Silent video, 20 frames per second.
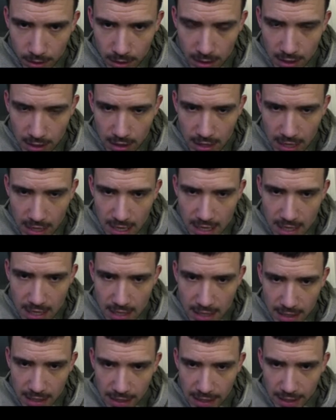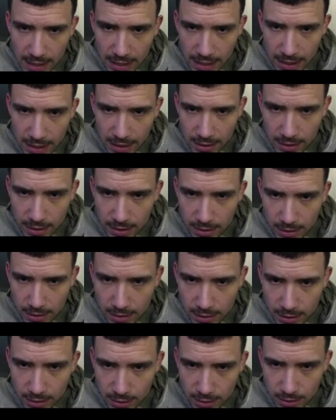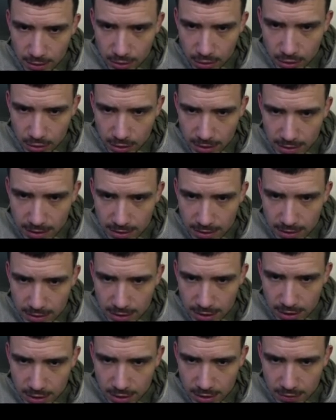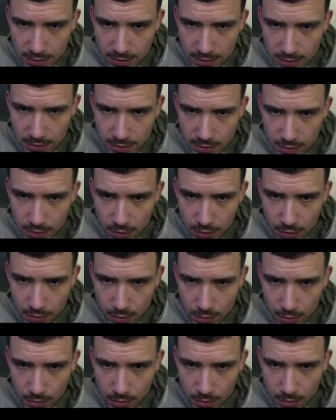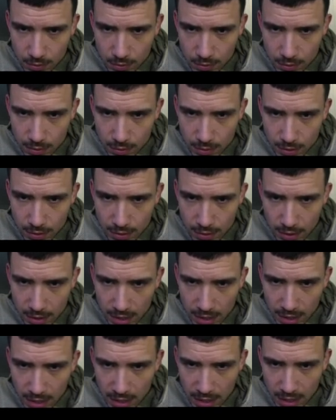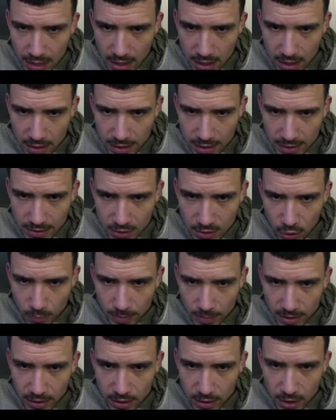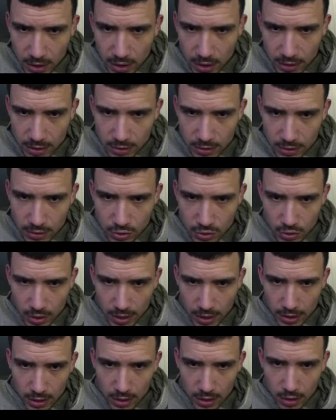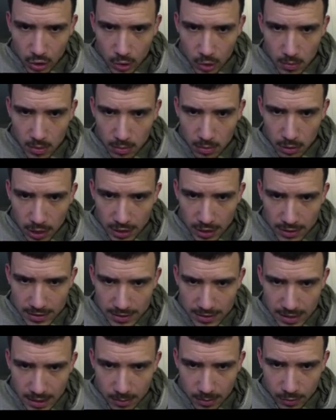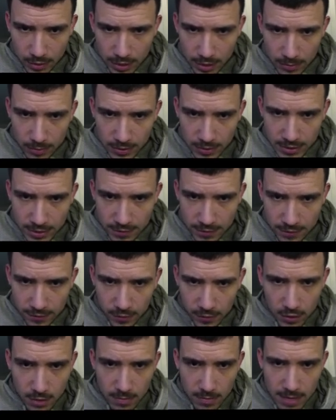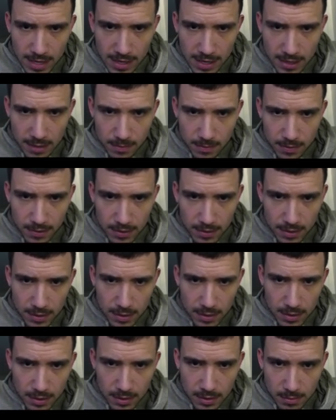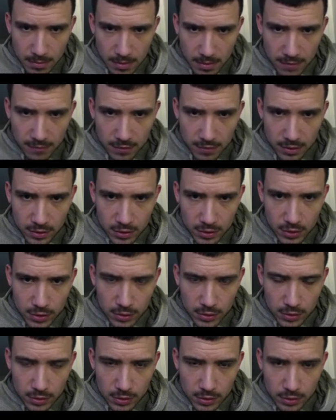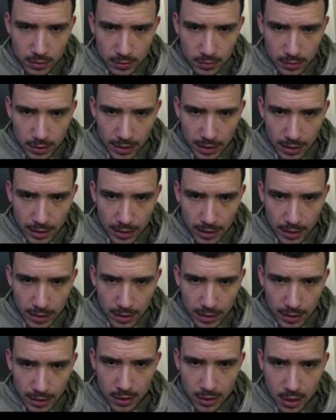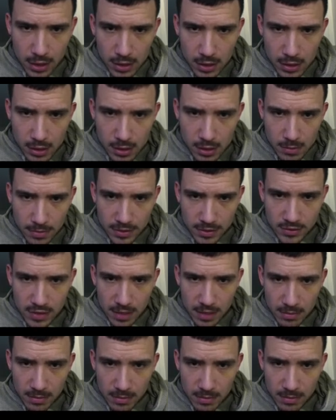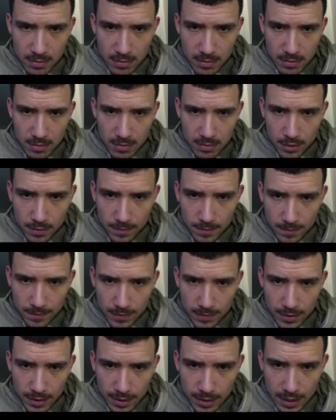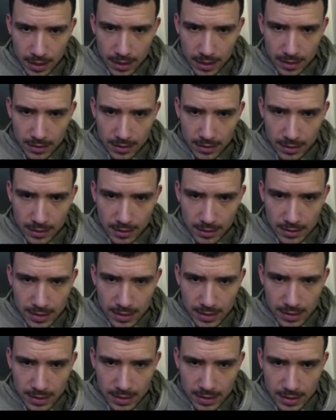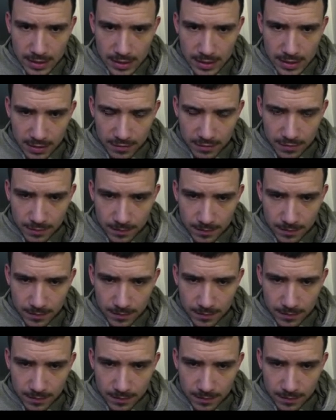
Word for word: Then he transitions to uh, this open guard trying uh, omoplata setup where he puts his foot on my hip, my foot on the shoulder like a spider guard, but he's grabbing the collar and uh, same side sleeve.